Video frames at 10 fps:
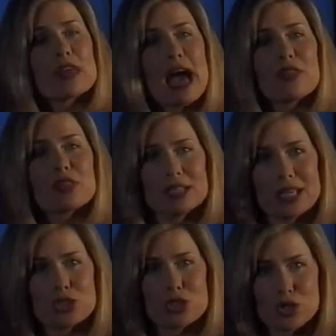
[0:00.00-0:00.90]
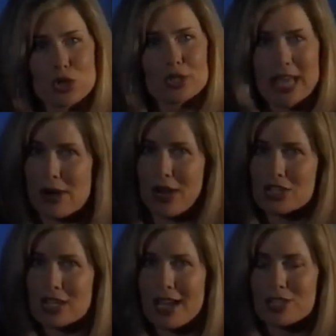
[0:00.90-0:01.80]
without the need to turn
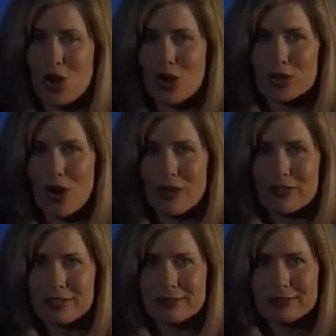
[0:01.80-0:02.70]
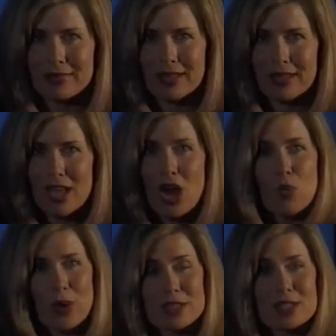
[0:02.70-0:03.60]
garage lights on and off.
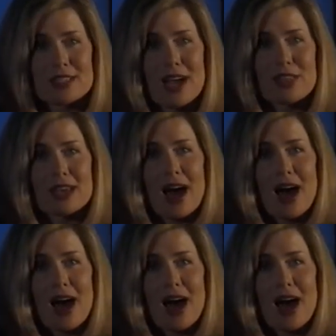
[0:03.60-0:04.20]
Once inside the